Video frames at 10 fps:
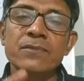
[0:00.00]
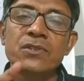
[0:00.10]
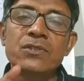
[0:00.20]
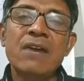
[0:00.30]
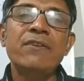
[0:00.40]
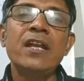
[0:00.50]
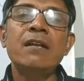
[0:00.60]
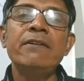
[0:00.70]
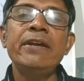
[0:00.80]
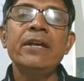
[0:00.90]

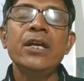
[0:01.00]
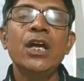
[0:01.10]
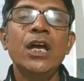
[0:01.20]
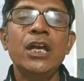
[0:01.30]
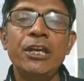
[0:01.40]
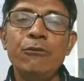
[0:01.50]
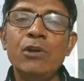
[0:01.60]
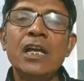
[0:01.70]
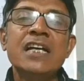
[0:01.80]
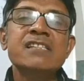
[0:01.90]
definitely you
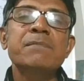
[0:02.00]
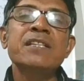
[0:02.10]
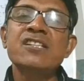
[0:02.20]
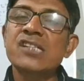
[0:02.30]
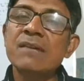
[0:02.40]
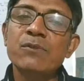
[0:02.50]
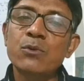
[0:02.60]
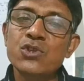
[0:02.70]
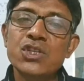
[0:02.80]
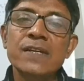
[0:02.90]
will ask me this type of
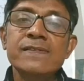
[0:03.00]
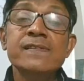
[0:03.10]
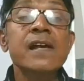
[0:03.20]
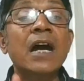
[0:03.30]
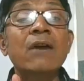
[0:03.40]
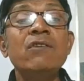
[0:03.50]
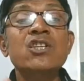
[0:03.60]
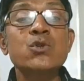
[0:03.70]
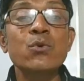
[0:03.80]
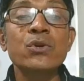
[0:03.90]
questions, I will
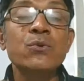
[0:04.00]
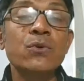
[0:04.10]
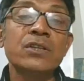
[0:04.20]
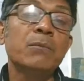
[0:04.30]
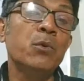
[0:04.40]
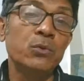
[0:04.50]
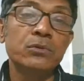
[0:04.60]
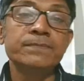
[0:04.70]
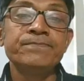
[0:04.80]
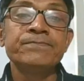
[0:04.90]
show you on the board.
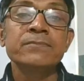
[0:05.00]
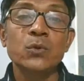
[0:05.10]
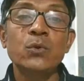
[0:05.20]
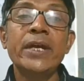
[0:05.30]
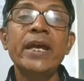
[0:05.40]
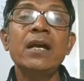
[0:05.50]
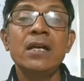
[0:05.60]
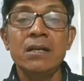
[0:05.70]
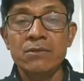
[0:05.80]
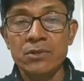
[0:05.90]
Okay,
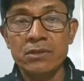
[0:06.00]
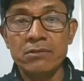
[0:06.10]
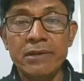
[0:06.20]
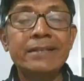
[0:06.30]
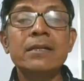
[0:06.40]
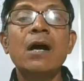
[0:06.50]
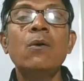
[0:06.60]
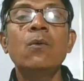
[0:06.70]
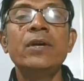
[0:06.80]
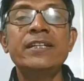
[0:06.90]
right
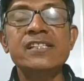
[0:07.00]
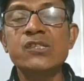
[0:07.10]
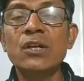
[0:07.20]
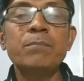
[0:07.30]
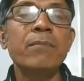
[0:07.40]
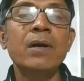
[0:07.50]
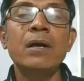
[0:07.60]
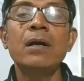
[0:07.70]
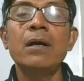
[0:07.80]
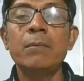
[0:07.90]
now it is not
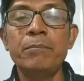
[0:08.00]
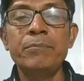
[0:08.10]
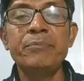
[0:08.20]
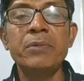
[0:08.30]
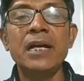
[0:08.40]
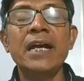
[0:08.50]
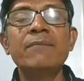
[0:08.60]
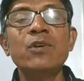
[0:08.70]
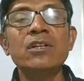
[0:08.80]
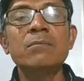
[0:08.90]
I have
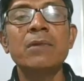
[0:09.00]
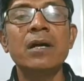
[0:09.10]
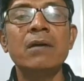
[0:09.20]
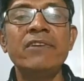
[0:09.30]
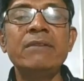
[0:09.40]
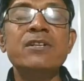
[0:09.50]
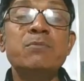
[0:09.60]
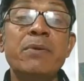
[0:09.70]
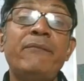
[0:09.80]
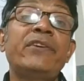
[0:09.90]
not very much
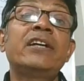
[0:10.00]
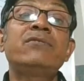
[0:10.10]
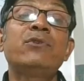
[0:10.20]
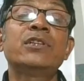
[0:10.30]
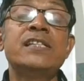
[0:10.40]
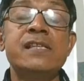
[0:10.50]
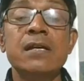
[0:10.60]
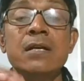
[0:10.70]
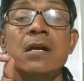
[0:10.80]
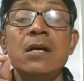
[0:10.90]
prepared for this
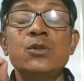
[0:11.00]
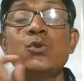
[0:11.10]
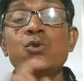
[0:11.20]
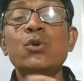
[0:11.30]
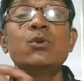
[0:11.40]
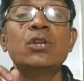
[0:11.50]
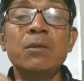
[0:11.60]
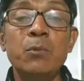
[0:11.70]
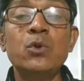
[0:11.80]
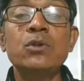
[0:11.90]
to show you on the
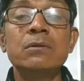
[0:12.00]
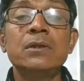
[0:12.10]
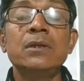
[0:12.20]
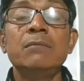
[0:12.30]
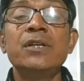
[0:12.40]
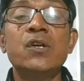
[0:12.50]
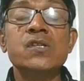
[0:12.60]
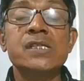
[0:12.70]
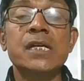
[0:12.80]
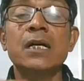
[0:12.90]
board,
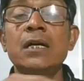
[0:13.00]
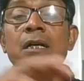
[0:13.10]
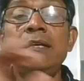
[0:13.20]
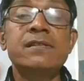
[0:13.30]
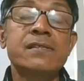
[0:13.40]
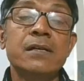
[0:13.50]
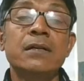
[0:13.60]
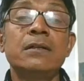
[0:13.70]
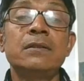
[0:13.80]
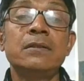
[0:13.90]
because it's
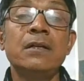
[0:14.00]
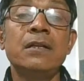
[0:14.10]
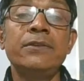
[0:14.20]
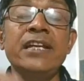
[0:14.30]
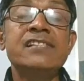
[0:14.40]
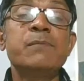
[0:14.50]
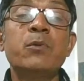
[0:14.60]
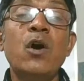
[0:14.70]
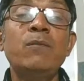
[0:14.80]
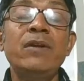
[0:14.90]
there is a
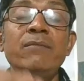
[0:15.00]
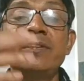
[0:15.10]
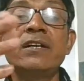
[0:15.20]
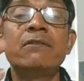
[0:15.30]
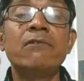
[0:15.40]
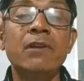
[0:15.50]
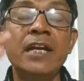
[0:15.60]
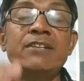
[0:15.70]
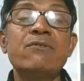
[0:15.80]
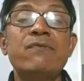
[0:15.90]
problem, the
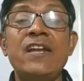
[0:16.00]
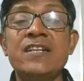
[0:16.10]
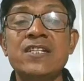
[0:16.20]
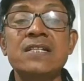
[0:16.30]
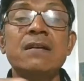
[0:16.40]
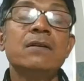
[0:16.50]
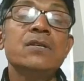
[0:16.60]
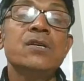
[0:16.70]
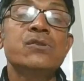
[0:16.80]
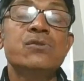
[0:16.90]
light reflecting.
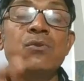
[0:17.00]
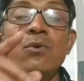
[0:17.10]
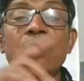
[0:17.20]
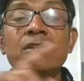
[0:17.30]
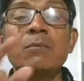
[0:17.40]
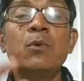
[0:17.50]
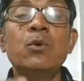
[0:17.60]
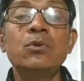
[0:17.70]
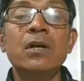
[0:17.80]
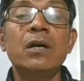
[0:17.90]
So on the
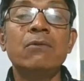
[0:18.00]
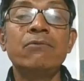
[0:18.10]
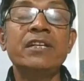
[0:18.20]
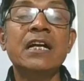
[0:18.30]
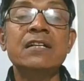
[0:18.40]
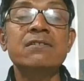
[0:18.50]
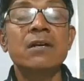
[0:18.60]
board we can't.